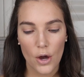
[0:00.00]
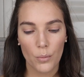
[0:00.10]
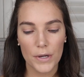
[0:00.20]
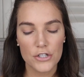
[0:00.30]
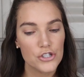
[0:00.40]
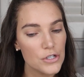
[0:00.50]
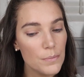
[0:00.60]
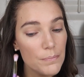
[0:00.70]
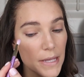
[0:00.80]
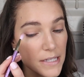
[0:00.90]
which
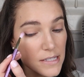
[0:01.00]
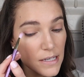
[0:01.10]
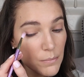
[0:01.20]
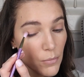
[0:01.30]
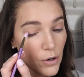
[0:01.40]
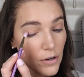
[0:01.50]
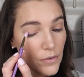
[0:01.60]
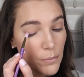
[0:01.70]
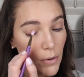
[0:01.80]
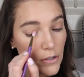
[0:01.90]
makes it more
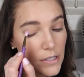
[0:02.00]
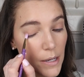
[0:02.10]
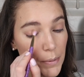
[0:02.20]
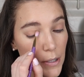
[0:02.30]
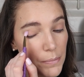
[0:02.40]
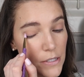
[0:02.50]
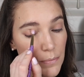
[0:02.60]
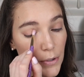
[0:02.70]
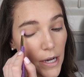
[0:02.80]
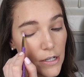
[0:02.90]
of a multi-purpose
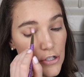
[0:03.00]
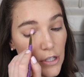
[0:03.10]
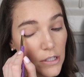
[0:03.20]
brush.